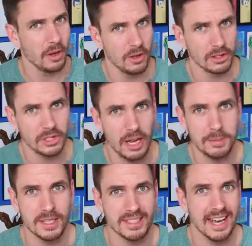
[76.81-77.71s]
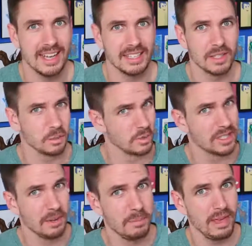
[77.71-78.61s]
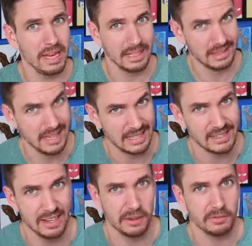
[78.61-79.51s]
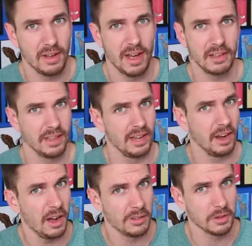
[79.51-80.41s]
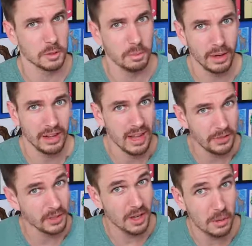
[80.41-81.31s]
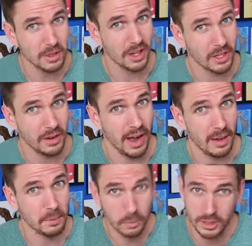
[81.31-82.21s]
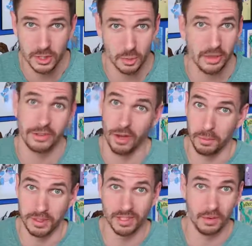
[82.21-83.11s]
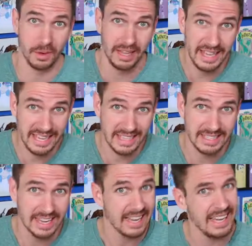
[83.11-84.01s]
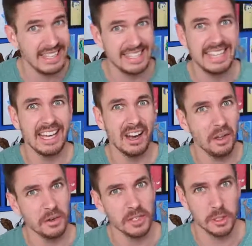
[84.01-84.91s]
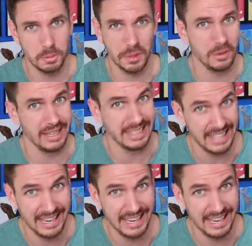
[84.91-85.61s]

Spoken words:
in all shapes and sizes, with some being less terrifying than others, but the coconut crab, which is what Tamatoa is the undisputed